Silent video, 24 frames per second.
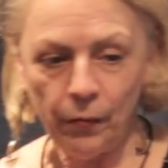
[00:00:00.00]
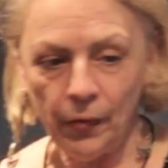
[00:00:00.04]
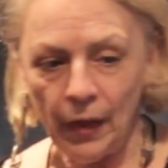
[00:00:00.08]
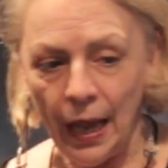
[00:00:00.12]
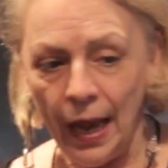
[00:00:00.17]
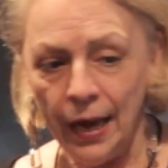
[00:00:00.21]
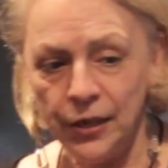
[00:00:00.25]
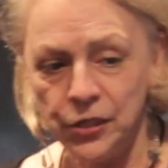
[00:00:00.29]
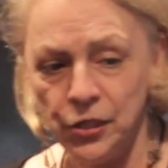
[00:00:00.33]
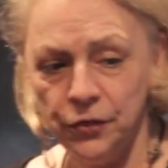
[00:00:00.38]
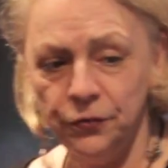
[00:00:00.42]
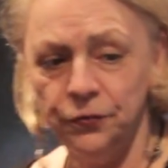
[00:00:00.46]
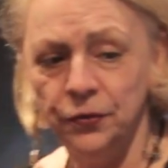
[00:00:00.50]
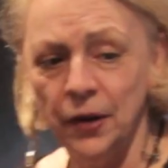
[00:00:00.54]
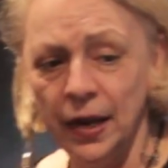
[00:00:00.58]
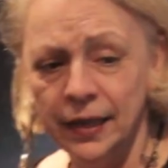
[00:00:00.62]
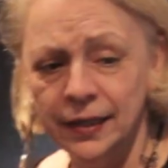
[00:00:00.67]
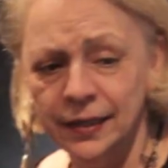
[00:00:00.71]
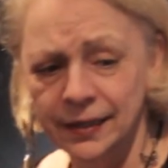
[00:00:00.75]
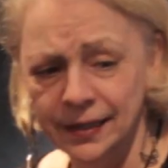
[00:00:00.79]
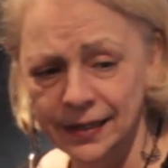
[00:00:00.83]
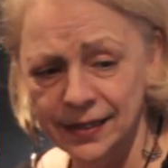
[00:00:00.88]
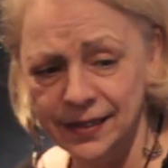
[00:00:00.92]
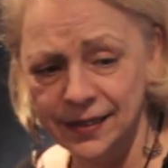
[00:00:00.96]
actually
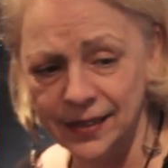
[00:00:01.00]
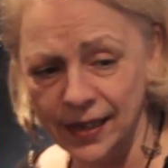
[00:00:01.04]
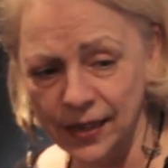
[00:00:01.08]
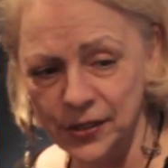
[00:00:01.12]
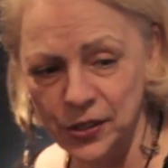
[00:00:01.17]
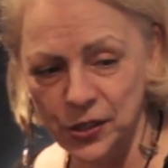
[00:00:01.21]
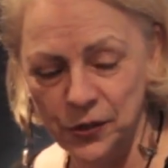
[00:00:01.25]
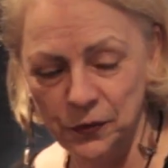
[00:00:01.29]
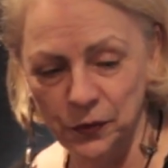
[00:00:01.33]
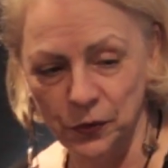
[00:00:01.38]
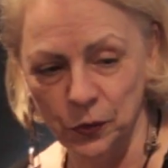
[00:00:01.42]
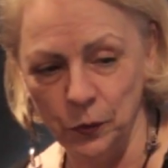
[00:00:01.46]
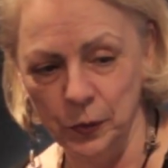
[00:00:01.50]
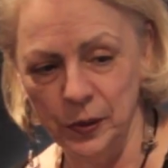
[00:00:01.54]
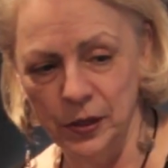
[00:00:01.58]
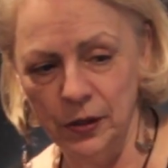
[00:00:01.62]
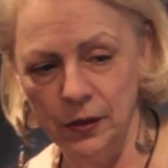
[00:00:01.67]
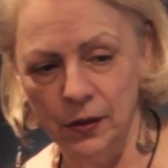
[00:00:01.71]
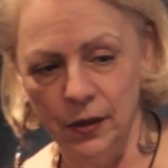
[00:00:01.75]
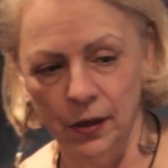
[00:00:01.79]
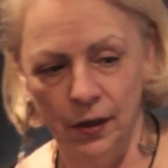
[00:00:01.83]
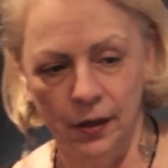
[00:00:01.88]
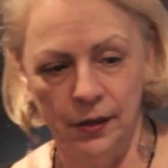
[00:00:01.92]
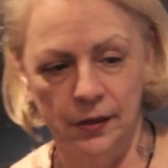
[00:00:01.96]
finding these sketches for the window
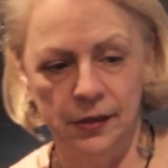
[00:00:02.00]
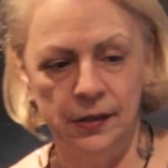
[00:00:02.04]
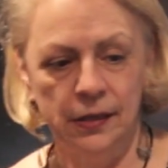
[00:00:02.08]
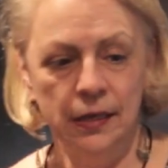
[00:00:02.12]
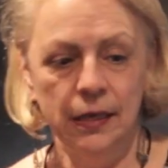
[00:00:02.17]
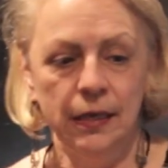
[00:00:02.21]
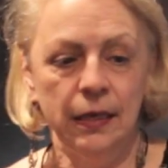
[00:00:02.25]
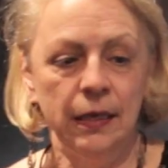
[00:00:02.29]
cards.